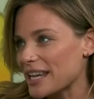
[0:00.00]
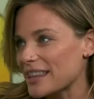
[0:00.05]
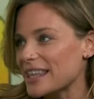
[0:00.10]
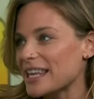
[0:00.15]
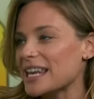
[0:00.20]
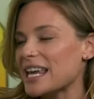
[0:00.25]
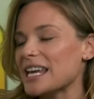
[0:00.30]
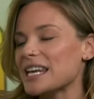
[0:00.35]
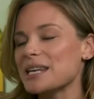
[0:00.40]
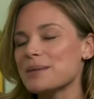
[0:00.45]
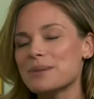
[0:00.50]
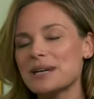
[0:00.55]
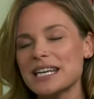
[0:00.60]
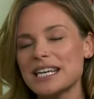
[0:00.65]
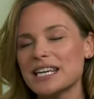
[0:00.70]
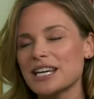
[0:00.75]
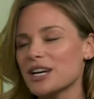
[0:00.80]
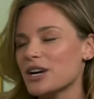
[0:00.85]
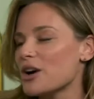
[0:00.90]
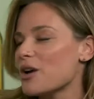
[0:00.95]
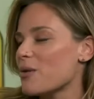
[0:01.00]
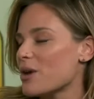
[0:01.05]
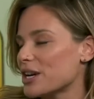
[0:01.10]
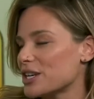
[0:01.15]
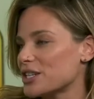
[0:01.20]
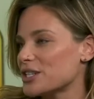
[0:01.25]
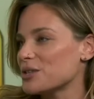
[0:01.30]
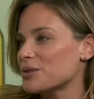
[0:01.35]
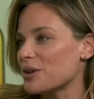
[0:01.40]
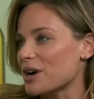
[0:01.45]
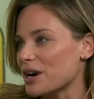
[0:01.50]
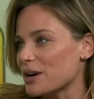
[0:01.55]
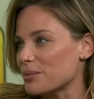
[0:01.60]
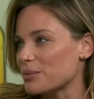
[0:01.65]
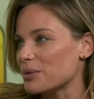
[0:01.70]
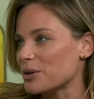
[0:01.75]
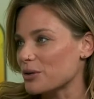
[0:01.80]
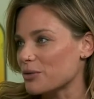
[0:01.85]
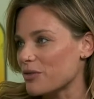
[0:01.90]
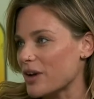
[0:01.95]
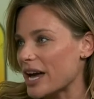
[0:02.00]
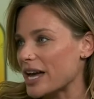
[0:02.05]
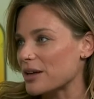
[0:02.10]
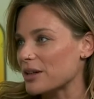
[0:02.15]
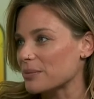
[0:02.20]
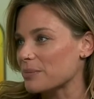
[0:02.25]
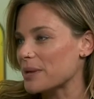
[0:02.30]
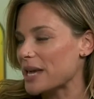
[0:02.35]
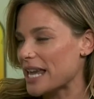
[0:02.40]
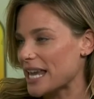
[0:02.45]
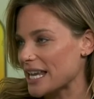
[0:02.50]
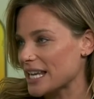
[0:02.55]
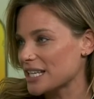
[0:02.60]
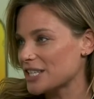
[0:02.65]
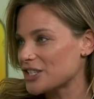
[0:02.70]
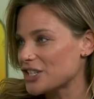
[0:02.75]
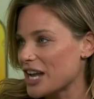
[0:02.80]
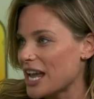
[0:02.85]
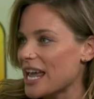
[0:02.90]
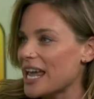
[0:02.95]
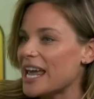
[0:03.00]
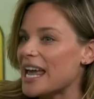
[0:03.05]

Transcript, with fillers: and then anybody can go onto our profile page